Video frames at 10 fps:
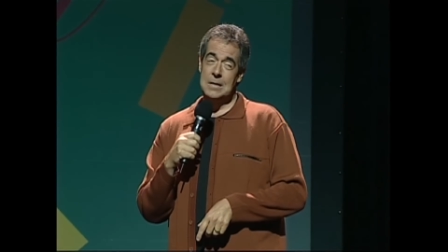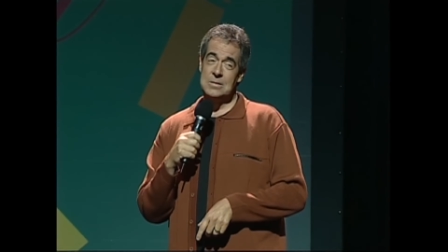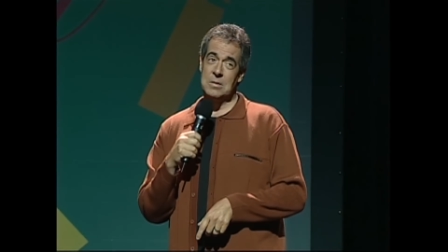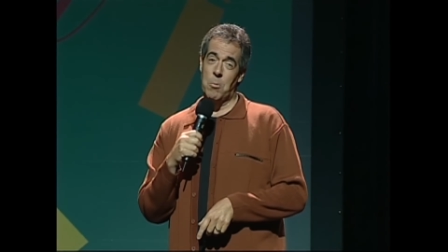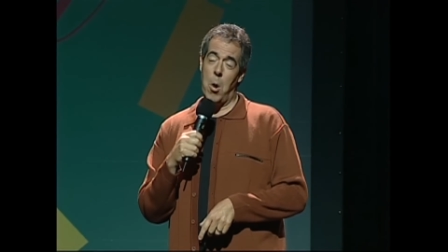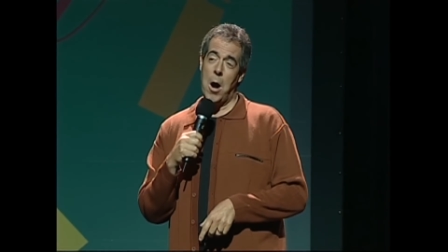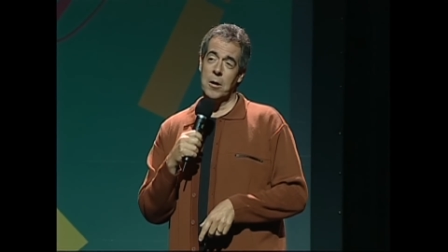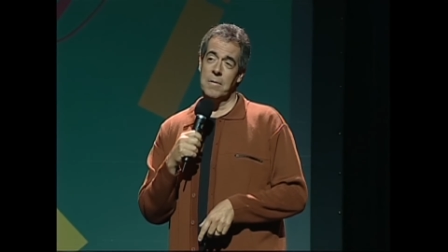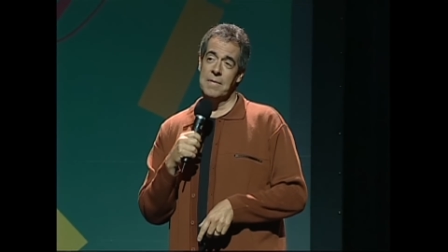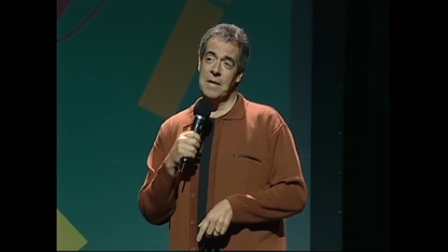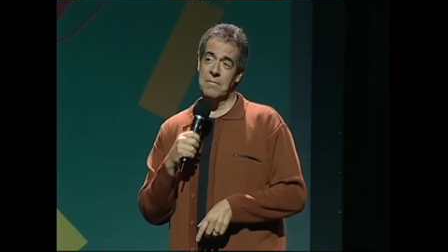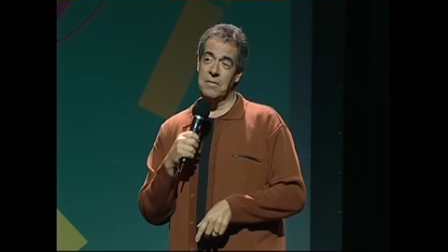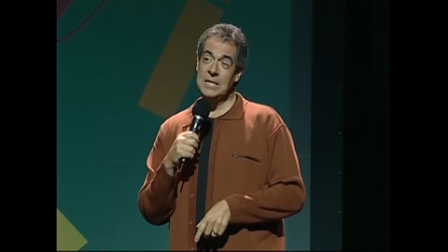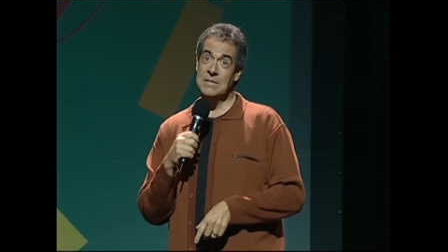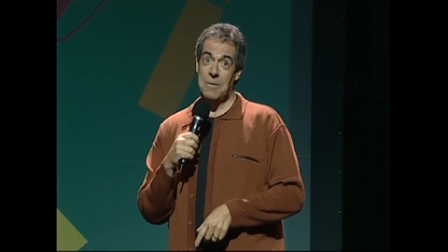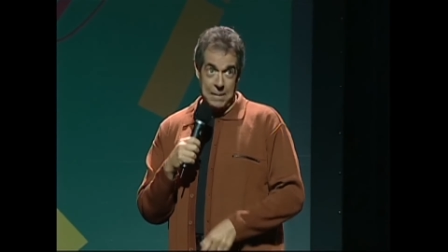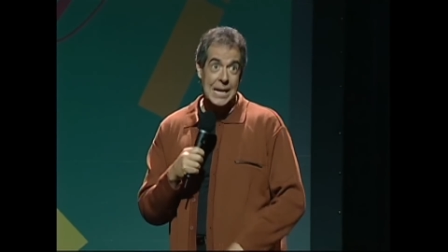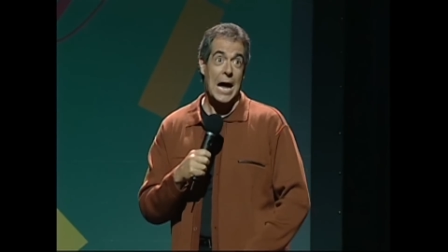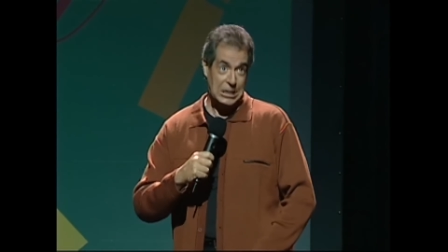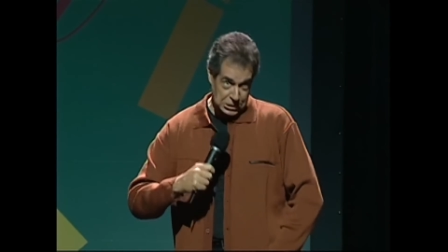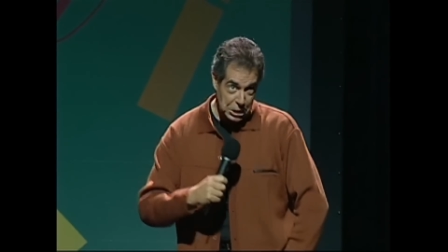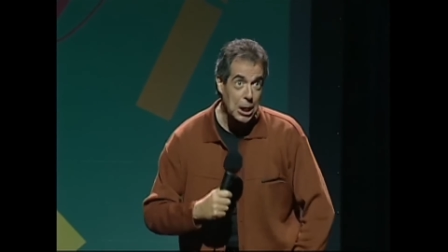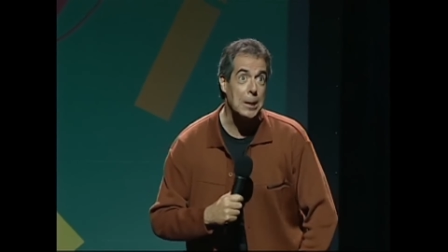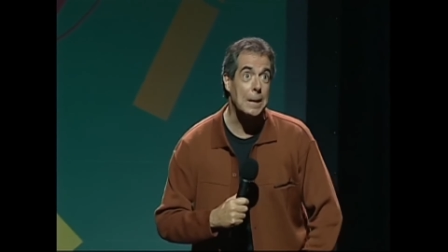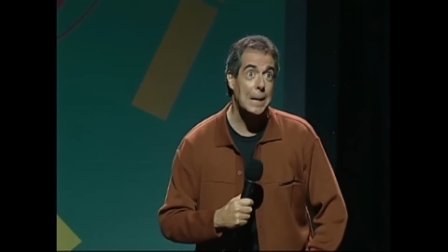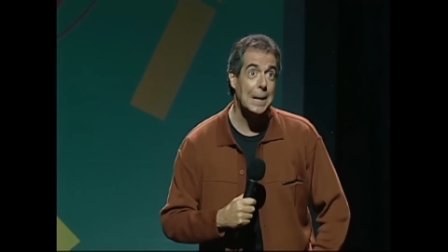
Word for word: some water, and then freeze it, we got dessert.